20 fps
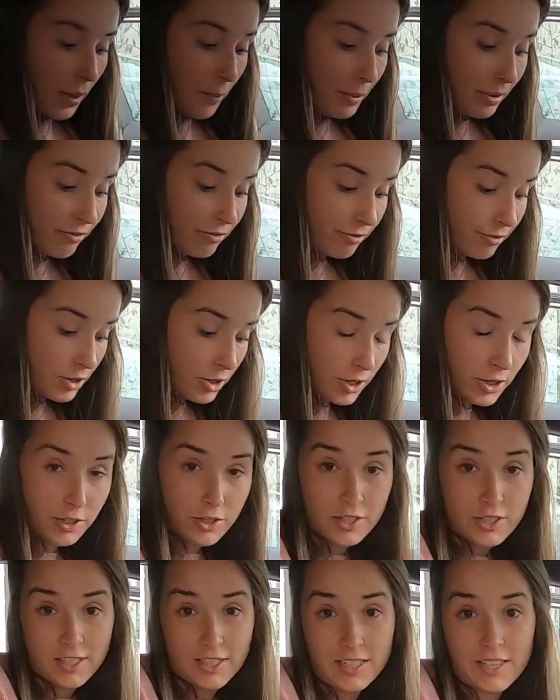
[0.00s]
But
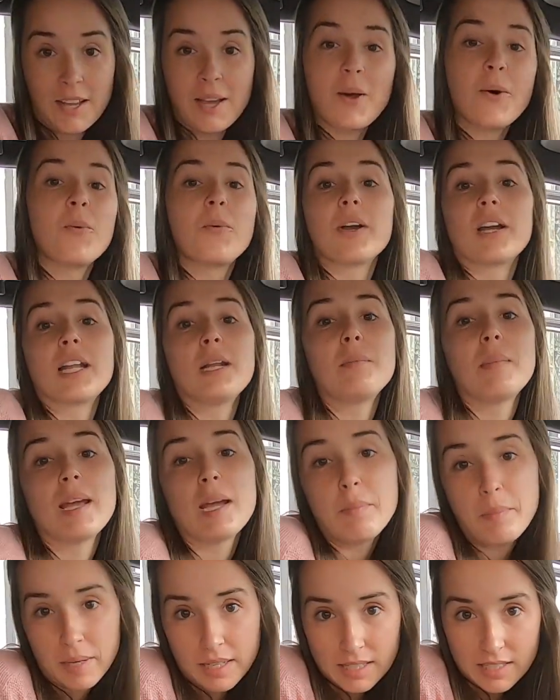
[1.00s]
first, we're going to
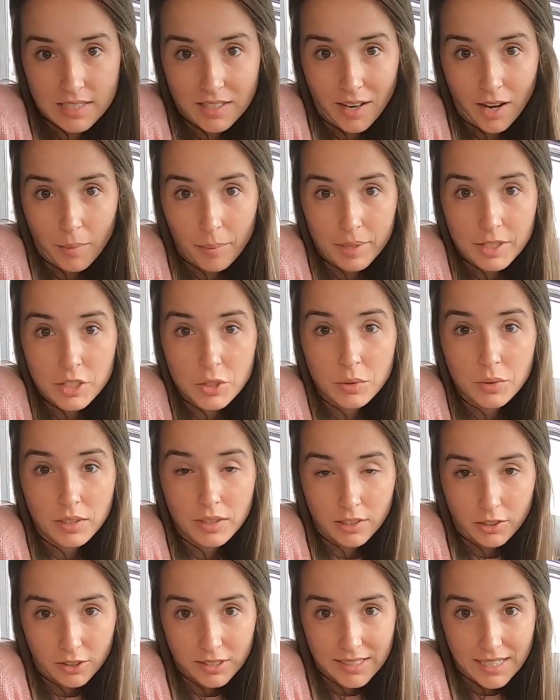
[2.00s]
make a pit stop and do a
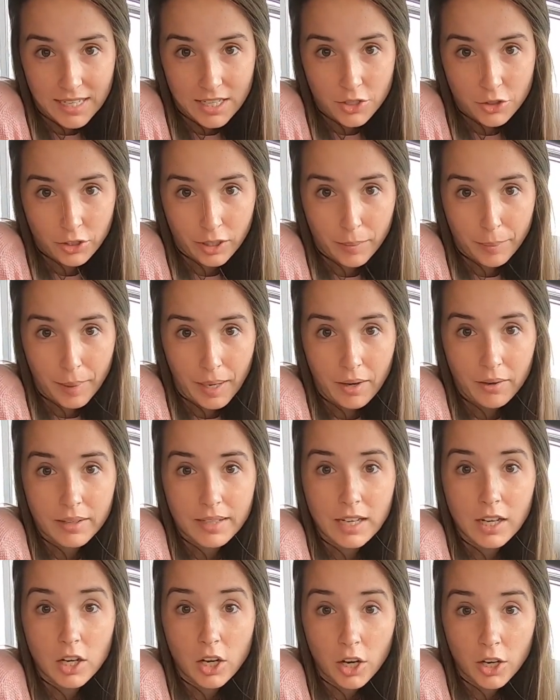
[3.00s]
little day trip out
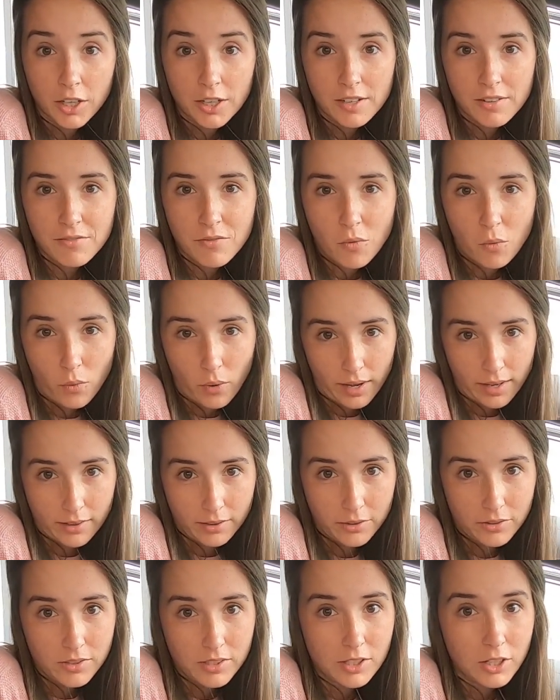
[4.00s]
in Cardiff,
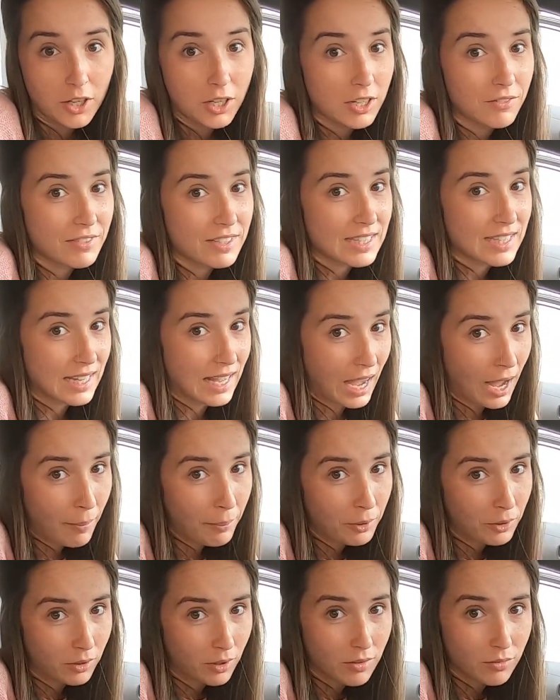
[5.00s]
Wales. Cardiff is the
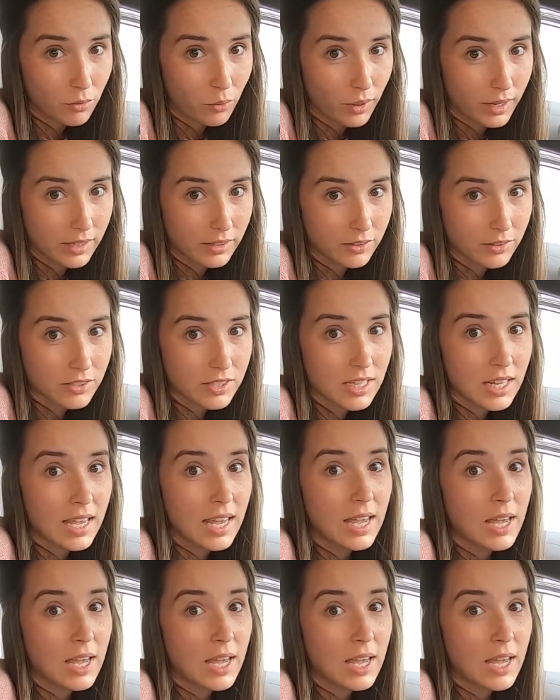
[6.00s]
capital of Wales.